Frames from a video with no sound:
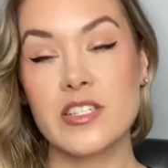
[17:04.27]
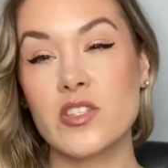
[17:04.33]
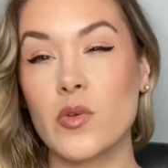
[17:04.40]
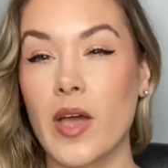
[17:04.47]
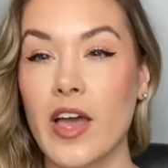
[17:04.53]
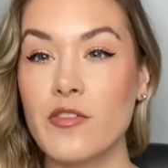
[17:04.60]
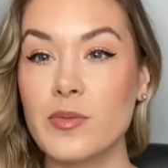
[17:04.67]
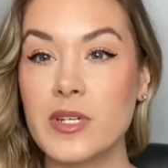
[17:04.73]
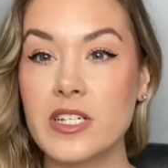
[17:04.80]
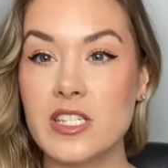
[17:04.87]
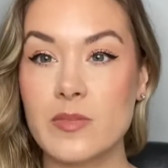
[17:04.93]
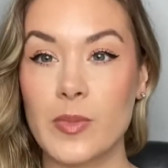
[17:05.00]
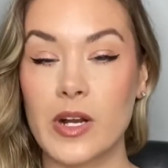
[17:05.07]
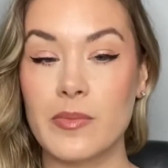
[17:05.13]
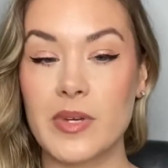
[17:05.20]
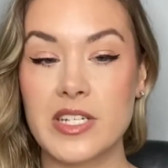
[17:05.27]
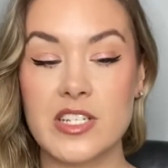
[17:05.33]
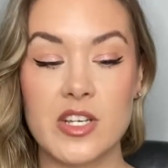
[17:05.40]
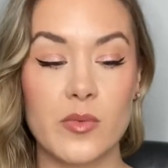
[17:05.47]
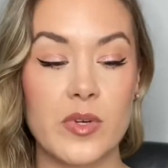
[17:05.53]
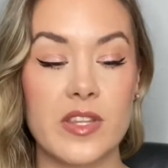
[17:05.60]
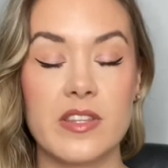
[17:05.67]
So I have been
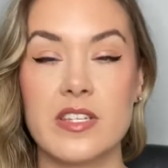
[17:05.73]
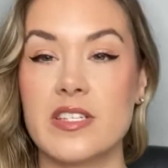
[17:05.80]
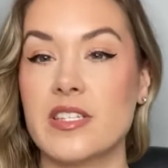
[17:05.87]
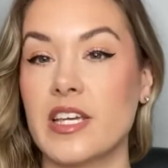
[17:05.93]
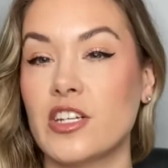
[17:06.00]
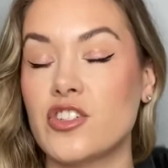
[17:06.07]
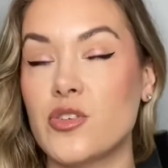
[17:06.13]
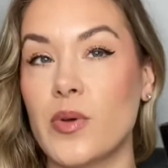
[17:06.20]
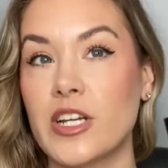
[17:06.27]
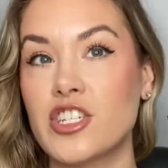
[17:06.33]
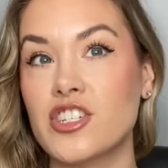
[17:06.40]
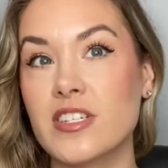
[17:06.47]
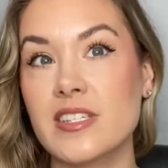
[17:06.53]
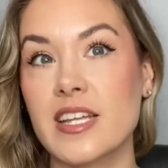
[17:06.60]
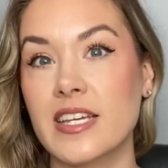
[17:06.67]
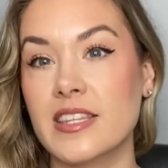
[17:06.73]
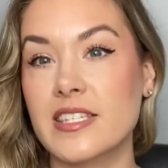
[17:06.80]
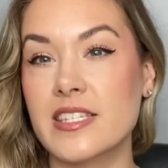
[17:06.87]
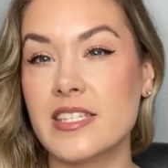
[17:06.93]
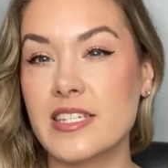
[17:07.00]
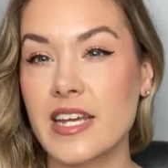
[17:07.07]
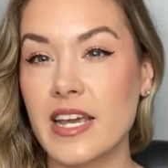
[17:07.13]
experimenting with this, like, do I just like the
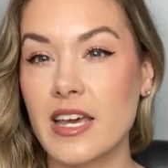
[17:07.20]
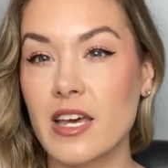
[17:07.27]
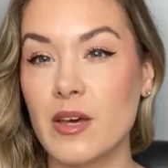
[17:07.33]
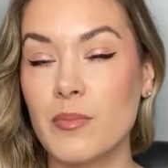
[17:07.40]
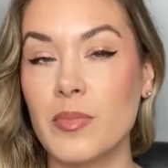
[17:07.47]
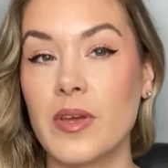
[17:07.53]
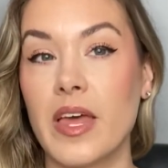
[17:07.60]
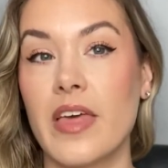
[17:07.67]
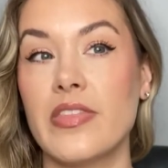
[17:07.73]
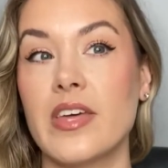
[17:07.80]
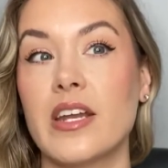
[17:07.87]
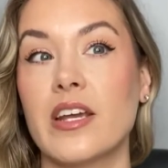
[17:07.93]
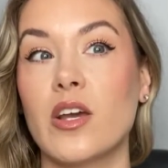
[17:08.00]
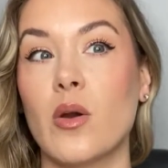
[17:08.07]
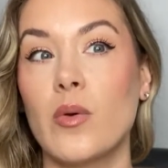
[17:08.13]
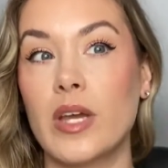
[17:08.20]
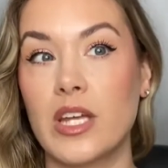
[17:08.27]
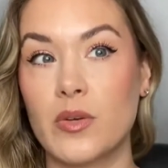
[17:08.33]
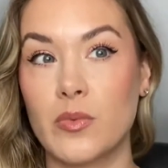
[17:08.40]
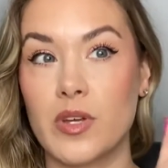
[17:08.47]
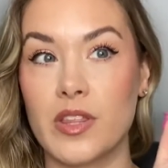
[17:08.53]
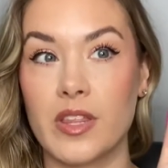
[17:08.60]
stamp and then I go
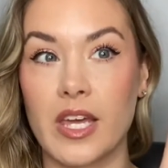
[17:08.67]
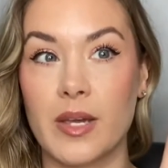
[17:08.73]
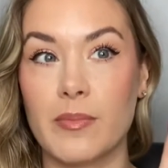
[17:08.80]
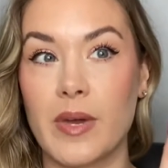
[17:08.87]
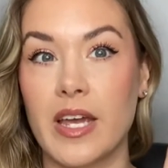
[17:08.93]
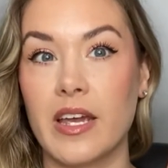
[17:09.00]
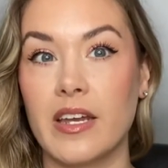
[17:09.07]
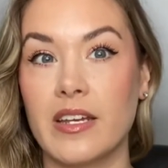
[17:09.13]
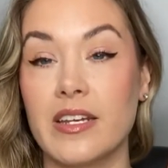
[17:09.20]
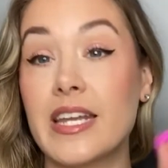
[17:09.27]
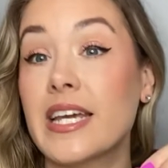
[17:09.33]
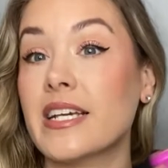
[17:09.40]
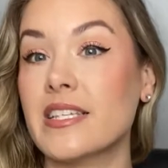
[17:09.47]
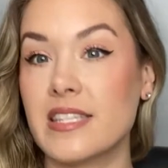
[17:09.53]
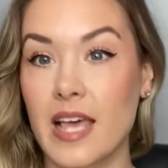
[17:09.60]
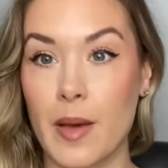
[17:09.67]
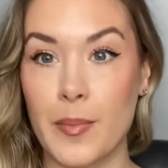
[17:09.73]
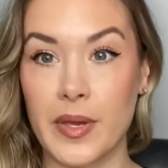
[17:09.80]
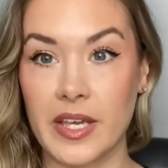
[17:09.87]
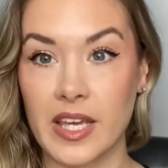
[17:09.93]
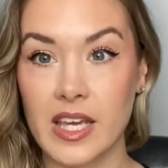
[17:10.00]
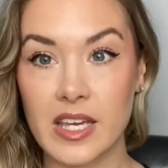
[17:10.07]
in with like my NYX
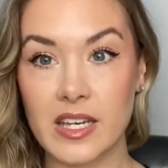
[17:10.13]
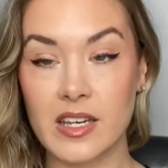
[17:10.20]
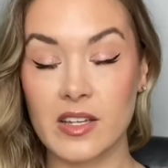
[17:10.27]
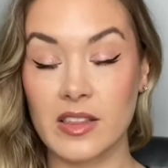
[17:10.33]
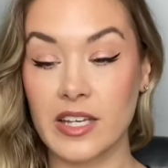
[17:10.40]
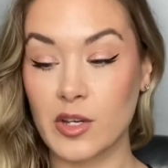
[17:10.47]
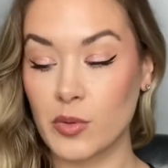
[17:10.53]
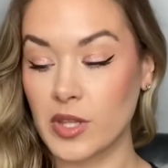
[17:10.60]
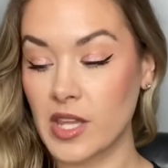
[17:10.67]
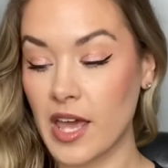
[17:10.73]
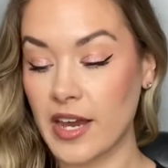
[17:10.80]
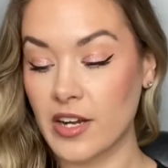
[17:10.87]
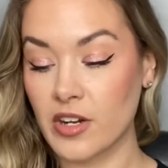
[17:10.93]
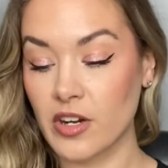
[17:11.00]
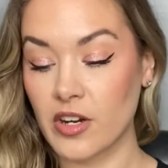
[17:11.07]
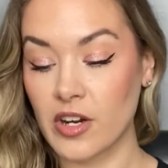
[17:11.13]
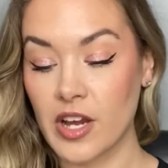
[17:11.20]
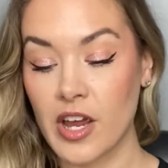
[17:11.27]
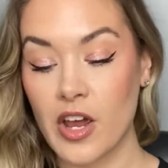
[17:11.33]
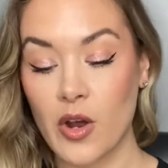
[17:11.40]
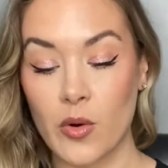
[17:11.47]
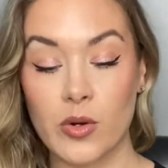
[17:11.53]
Epic Ink liquid liner,
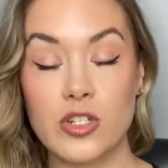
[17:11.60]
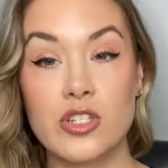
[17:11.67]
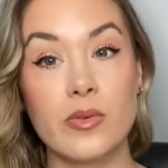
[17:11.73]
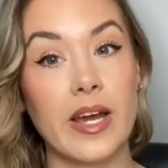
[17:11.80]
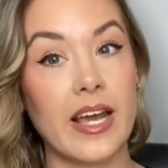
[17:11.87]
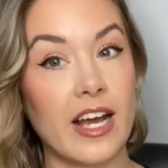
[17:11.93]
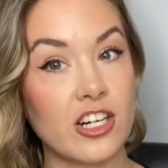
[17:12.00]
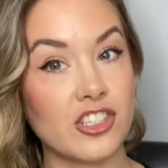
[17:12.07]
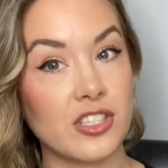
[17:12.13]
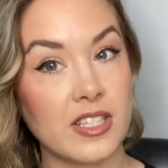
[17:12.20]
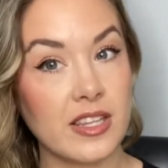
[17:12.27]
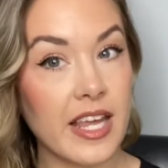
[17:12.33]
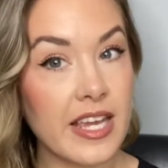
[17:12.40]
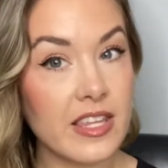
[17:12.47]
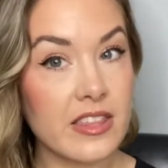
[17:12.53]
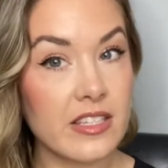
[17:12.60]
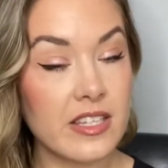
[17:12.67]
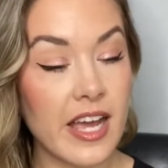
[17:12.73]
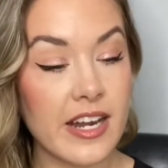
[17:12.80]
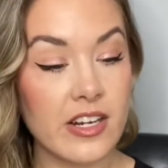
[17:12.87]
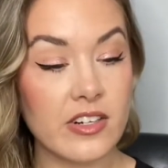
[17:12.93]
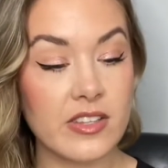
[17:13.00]
or do I actually like the
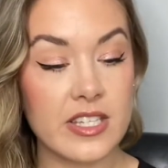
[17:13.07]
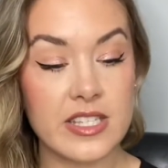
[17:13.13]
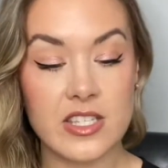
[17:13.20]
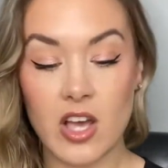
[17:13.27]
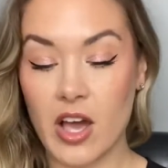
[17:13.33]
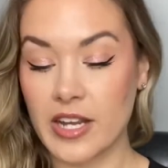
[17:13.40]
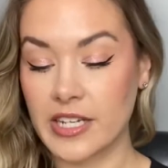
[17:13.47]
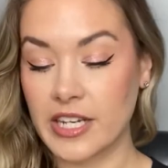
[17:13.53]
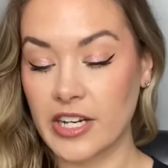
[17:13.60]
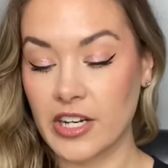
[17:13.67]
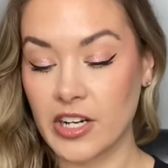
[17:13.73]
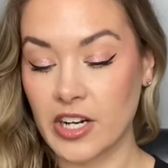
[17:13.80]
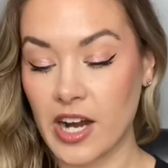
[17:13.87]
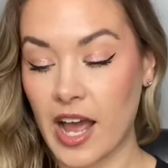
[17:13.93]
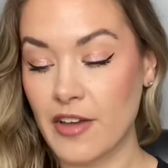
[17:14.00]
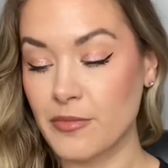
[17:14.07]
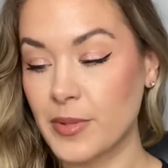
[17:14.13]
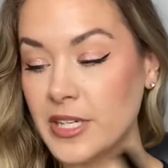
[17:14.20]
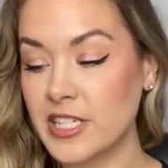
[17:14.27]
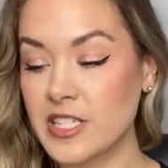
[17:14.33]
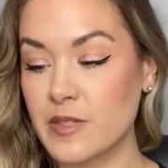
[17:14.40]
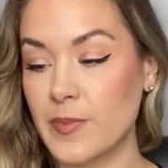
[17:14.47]
liner that's on here? I've
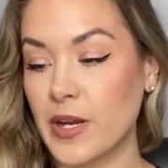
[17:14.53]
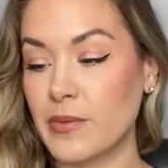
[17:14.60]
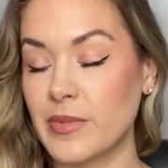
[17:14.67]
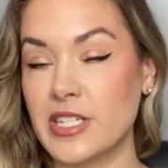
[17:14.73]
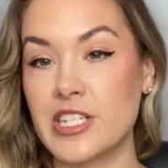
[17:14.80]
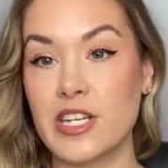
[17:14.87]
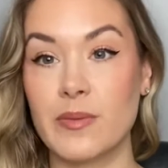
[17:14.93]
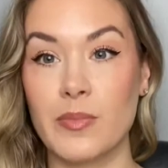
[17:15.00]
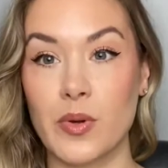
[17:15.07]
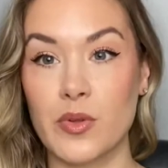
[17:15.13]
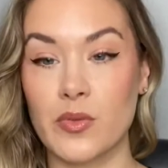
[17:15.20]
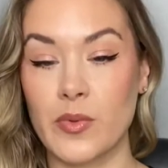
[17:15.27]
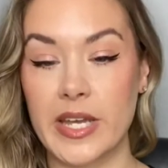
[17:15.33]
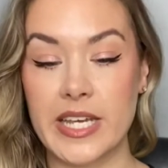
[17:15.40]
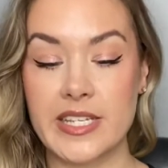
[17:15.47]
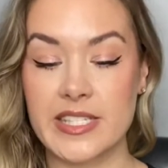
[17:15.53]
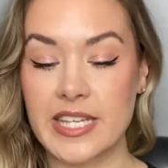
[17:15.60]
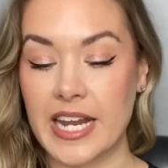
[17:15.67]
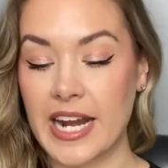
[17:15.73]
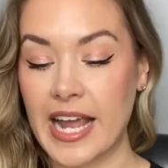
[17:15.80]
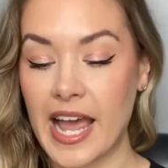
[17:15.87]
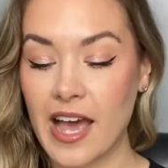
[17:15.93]
been experimenting both ways,
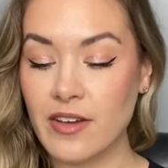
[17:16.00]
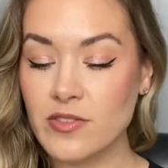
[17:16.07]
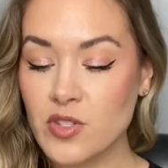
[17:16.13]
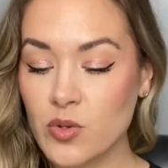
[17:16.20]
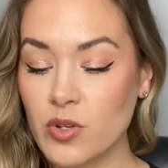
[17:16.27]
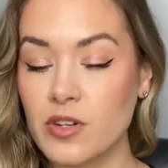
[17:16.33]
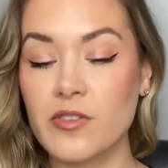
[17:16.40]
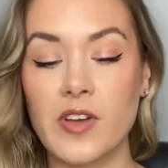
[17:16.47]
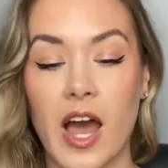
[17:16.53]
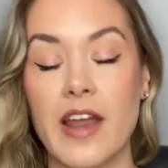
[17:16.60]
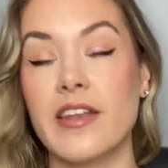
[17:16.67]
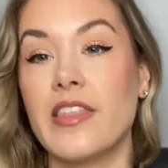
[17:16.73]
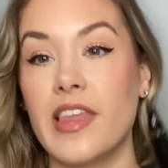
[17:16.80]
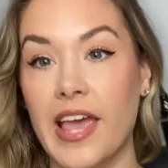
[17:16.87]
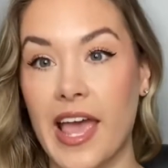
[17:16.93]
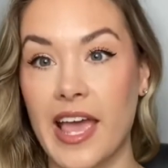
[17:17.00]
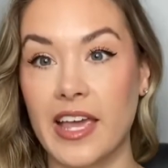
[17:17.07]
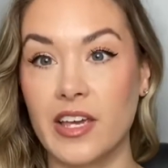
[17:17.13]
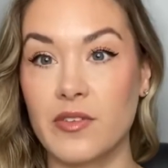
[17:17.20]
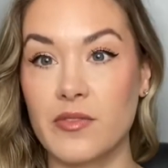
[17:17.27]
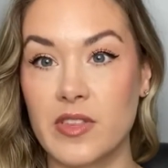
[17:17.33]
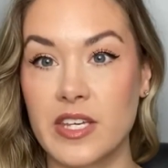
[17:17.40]
and I have sort of gotten the hang
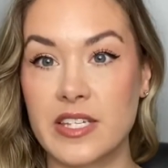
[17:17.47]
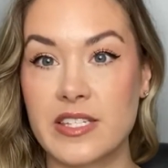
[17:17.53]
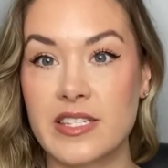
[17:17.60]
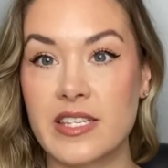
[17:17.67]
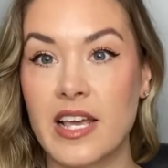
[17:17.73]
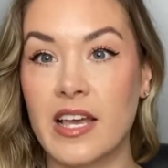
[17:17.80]
of this